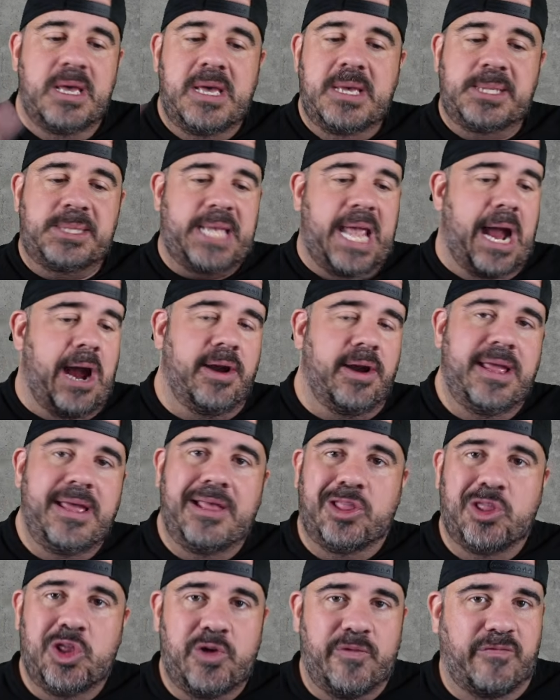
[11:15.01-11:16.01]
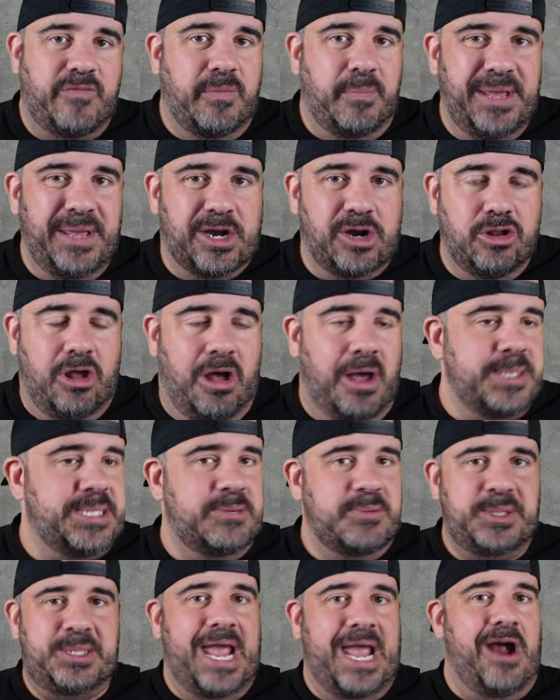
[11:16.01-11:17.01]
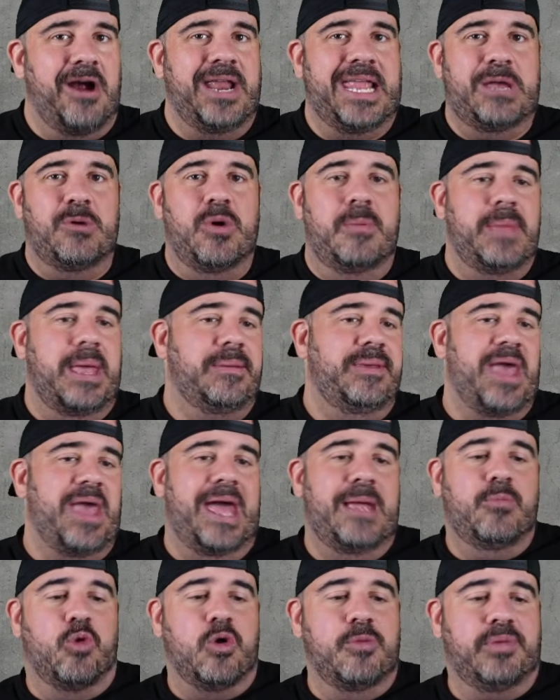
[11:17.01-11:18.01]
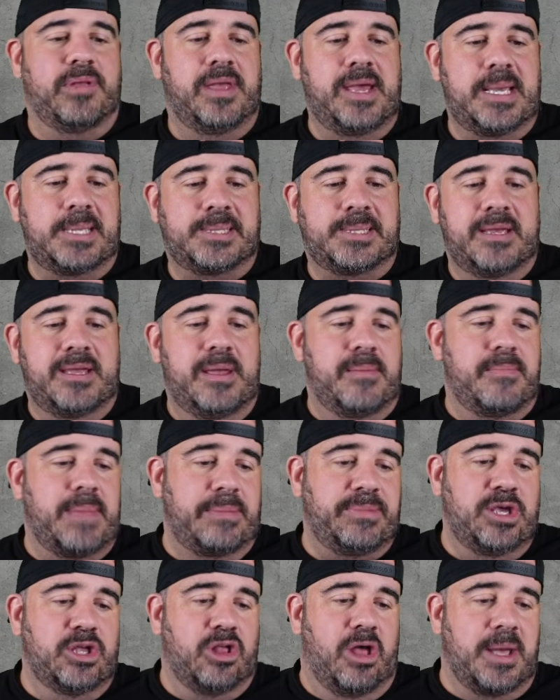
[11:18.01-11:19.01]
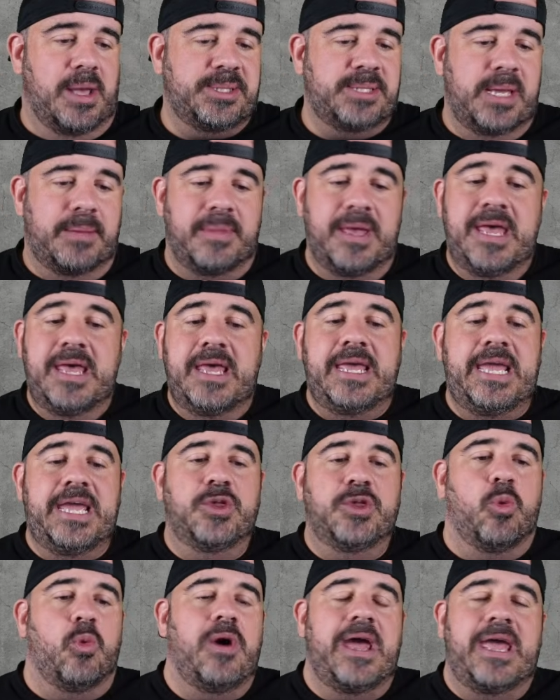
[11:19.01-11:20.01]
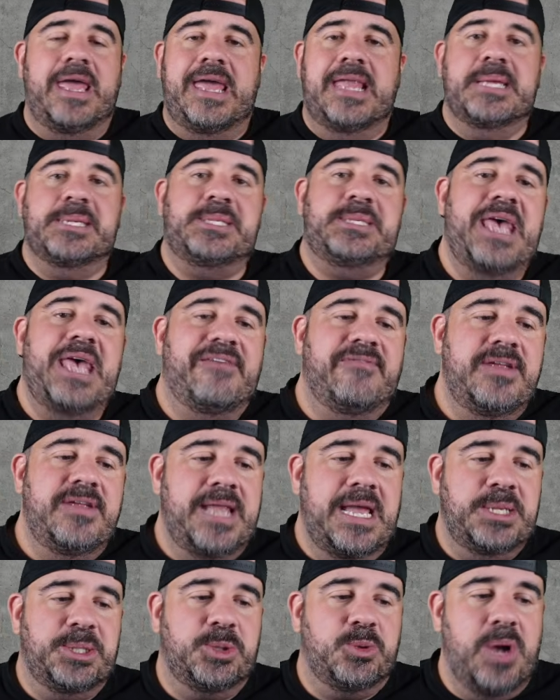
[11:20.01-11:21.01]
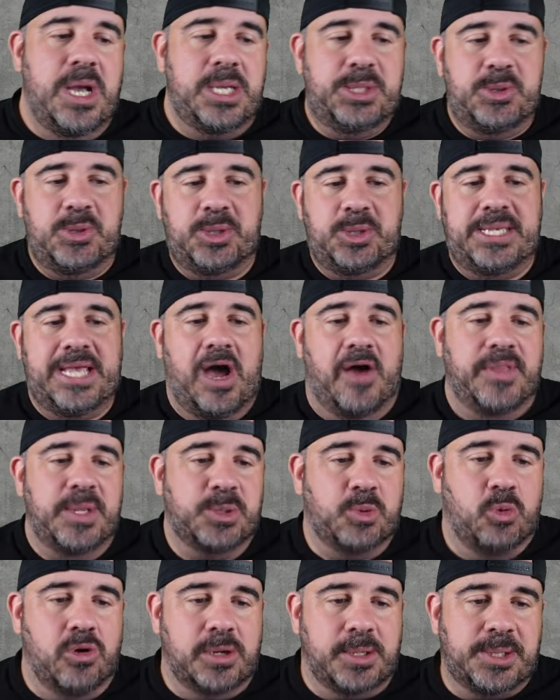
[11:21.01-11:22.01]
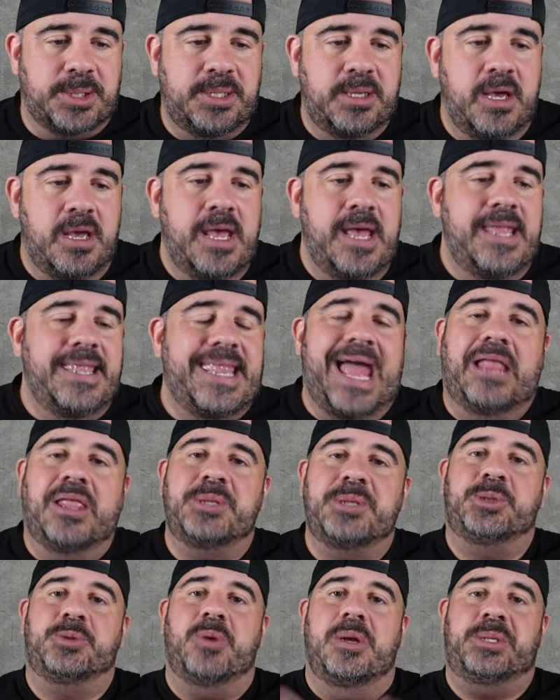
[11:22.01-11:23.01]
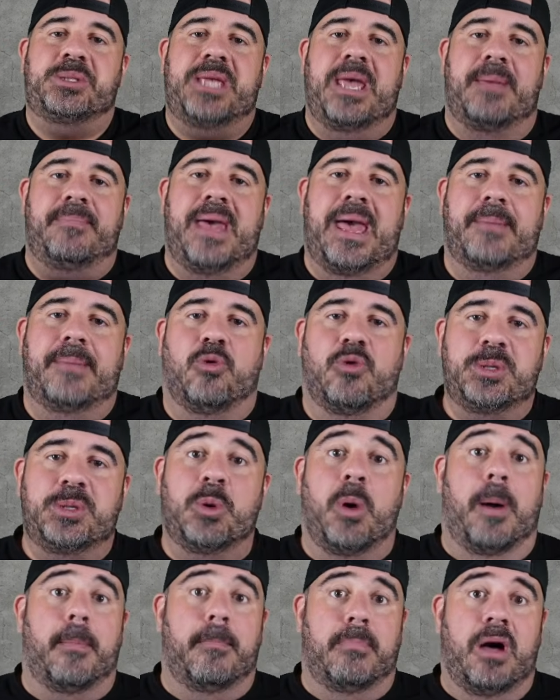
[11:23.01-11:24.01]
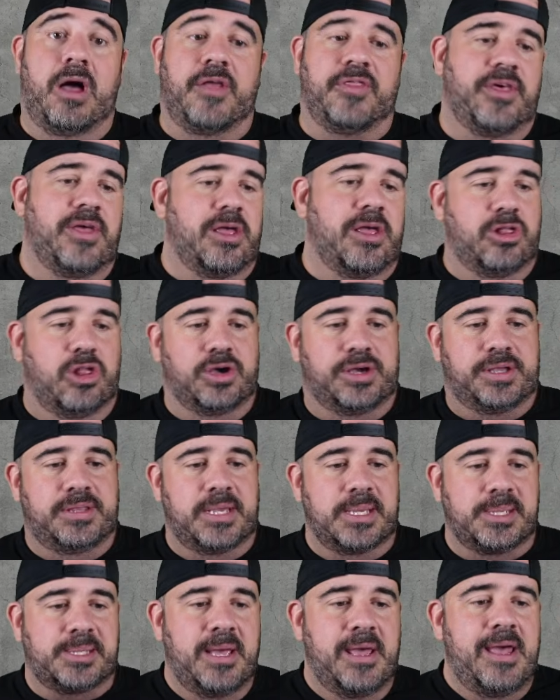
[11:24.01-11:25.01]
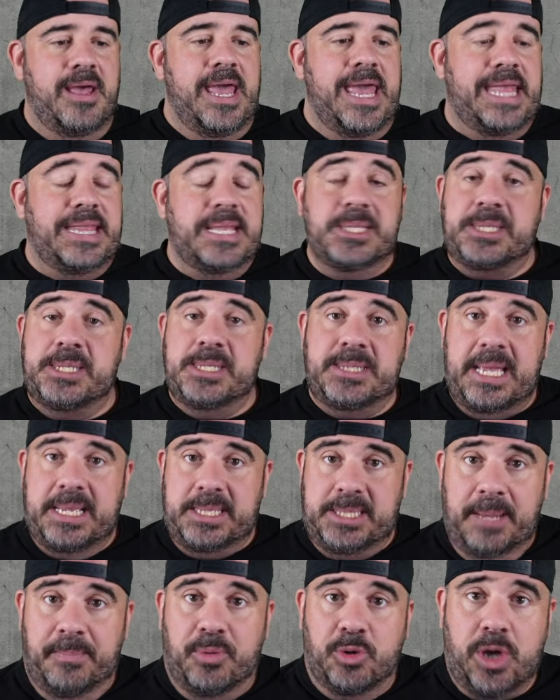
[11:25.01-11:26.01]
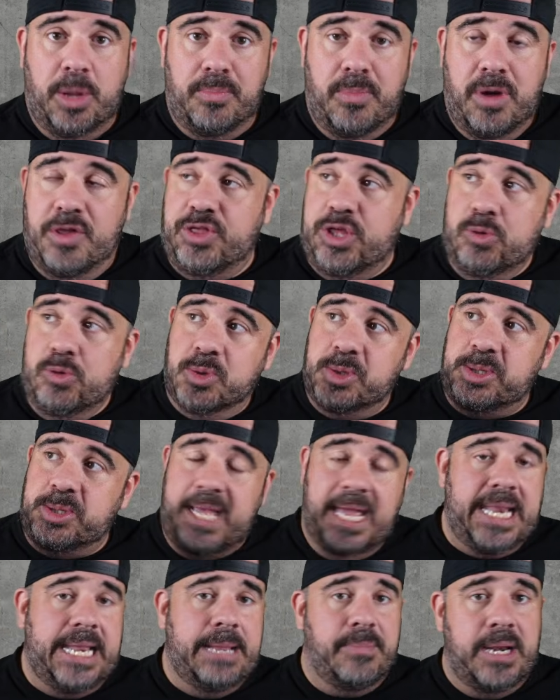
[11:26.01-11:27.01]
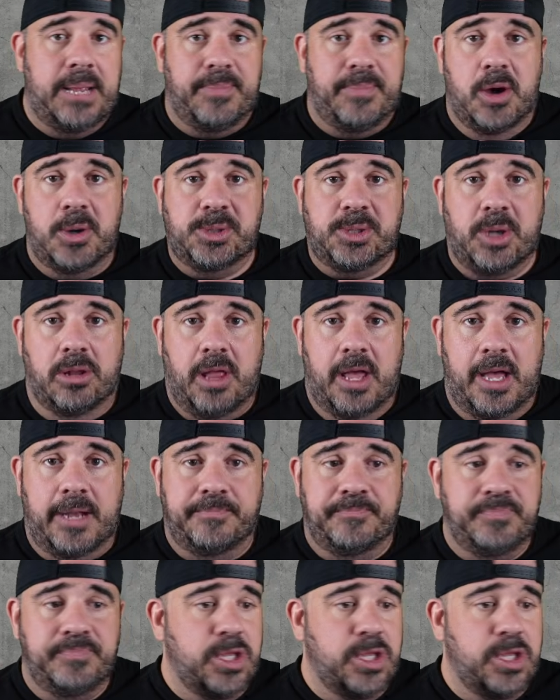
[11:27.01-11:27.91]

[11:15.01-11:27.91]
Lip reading: Saturday, a little bit of a bigger loss. If Saturday, maybe you had more plays. Maybe you lost some. Either way, in a 7-day stretch, you see how this works. Now let's stretch that bad boy to a month. Look at this. And this is a typical month you will see anybody post online.